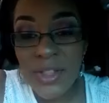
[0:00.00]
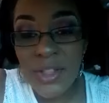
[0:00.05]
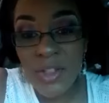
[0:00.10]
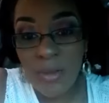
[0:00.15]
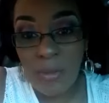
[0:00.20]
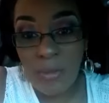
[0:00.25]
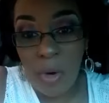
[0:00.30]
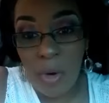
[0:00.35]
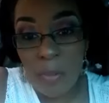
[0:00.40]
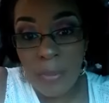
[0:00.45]

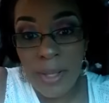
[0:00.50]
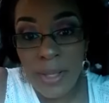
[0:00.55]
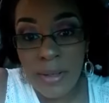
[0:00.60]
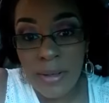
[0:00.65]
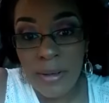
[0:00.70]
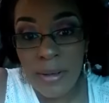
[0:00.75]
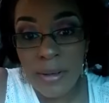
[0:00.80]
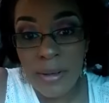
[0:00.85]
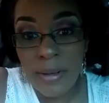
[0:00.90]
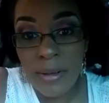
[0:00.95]
this moment.
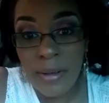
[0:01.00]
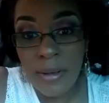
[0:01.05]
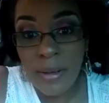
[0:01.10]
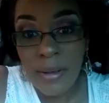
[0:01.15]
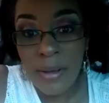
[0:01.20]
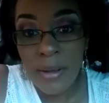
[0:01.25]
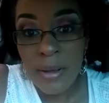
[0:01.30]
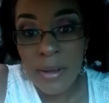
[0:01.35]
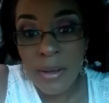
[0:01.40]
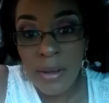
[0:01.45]

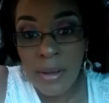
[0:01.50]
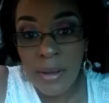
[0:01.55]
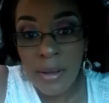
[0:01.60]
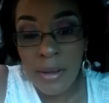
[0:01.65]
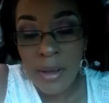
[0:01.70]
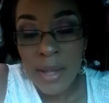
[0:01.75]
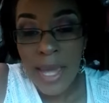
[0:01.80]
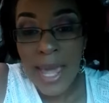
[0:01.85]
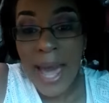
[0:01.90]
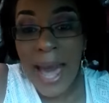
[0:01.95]

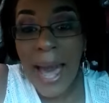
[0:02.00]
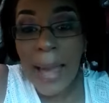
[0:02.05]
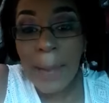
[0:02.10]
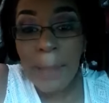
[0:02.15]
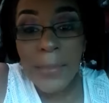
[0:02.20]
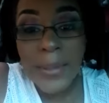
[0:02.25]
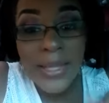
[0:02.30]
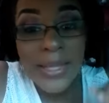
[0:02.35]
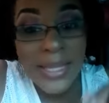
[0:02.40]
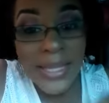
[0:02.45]
I
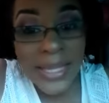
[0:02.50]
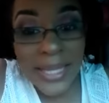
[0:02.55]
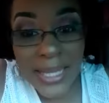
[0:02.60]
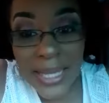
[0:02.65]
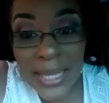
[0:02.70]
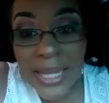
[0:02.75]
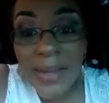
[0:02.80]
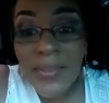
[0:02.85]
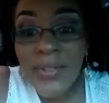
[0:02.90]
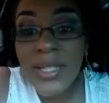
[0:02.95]

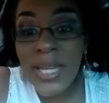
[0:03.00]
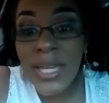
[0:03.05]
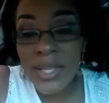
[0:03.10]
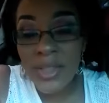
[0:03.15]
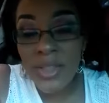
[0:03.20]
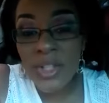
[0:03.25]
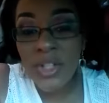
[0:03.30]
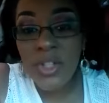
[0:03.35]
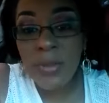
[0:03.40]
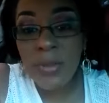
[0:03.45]
believed
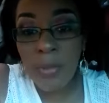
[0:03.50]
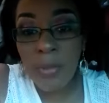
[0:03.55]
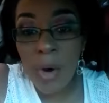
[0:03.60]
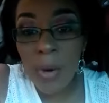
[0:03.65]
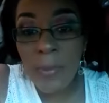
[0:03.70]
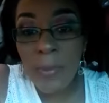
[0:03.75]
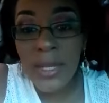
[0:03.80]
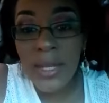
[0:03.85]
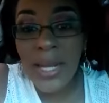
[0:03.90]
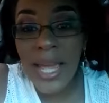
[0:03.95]
in this
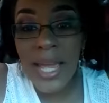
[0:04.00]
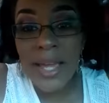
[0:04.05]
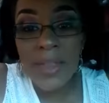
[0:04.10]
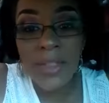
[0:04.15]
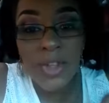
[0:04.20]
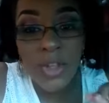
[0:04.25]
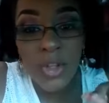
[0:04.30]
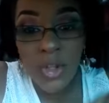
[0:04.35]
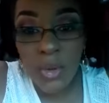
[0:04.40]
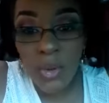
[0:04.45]
moment,
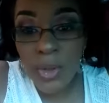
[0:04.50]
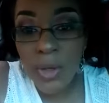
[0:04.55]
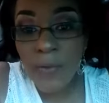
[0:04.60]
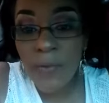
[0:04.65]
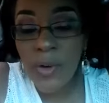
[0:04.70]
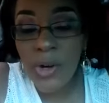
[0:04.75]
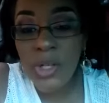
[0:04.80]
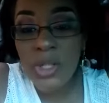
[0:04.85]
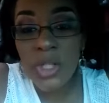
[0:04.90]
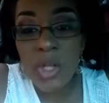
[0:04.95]
and the
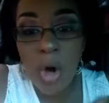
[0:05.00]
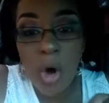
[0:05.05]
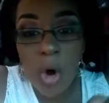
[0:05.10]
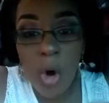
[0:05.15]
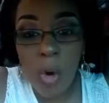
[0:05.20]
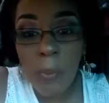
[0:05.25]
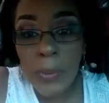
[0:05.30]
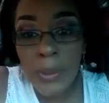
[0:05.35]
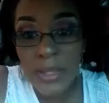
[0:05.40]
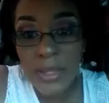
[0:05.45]
universe
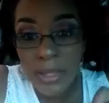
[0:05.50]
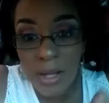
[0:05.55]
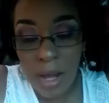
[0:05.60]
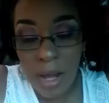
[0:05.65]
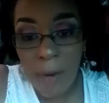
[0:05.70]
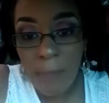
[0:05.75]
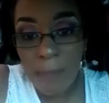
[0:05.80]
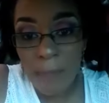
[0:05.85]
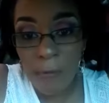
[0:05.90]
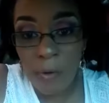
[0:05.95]
opened it
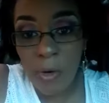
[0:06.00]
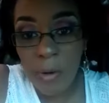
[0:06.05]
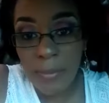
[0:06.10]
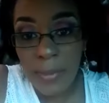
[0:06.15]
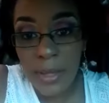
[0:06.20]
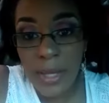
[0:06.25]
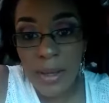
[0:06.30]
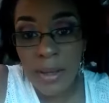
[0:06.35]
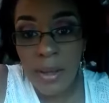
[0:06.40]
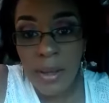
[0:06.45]
up for
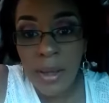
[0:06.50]
me.